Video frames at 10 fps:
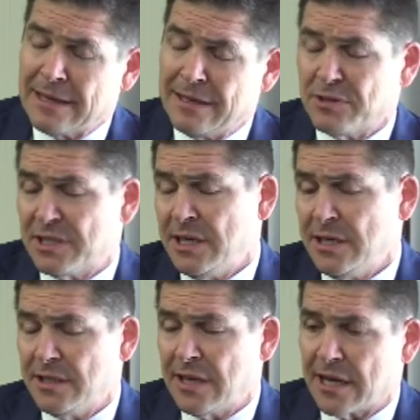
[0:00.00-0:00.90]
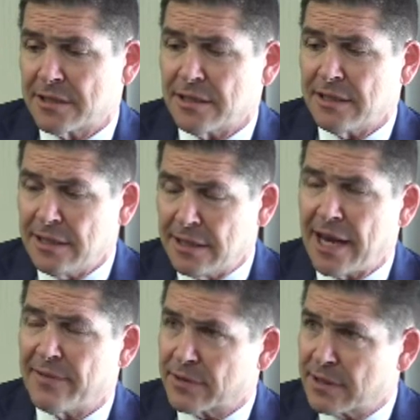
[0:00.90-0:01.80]
He was teaching actually in
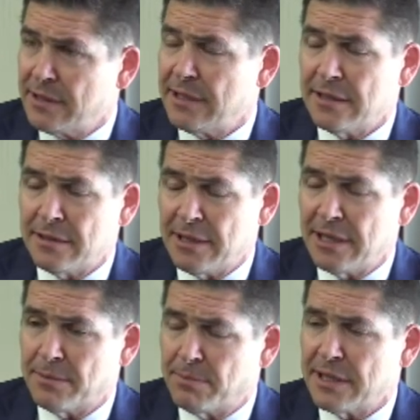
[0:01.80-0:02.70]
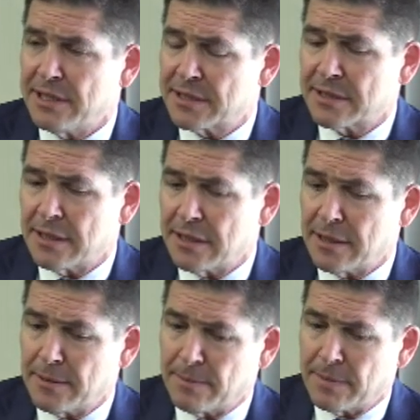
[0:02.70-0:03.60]
Africa in, in a place
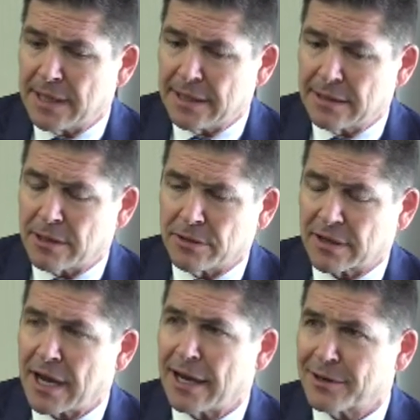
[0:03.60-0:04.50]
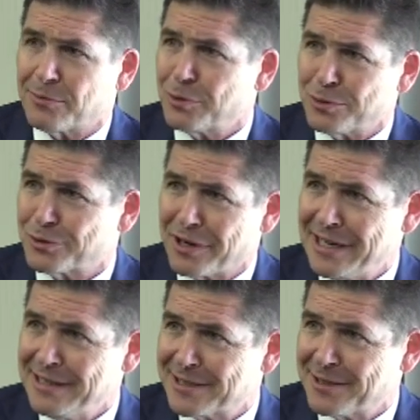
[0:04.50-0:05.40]
um, called the Kaaga Rural
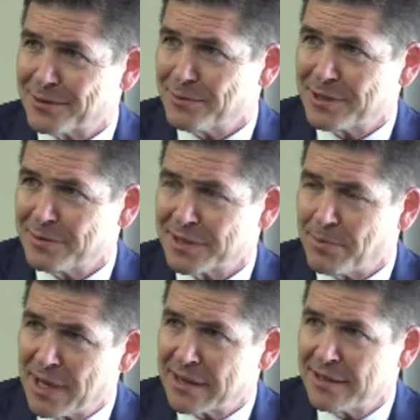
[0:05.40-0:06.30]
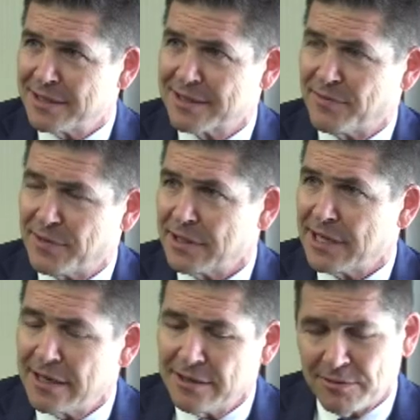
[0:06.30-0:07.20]
Training Center, which was a Methodist
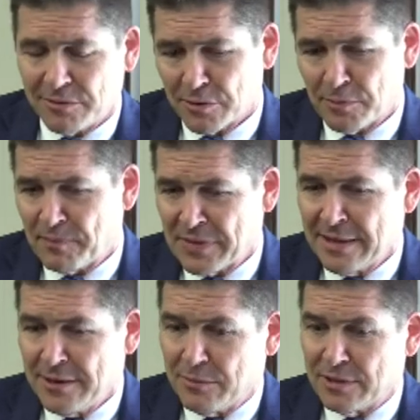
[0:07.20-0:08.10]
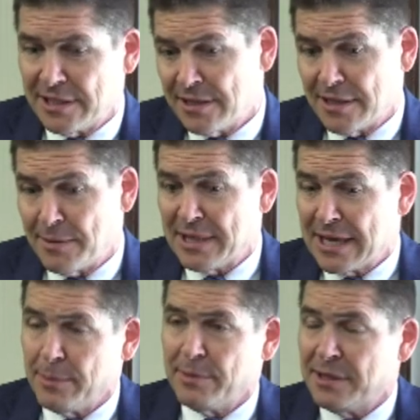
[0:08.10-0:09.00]
affiliated group, which ended up
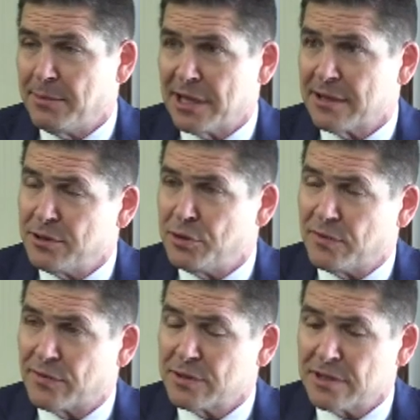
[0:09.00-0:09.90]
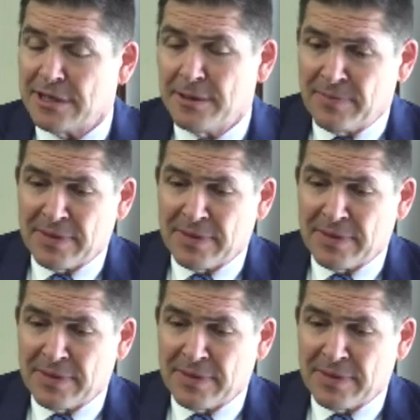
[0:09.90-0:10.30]
becoming the Methodist University.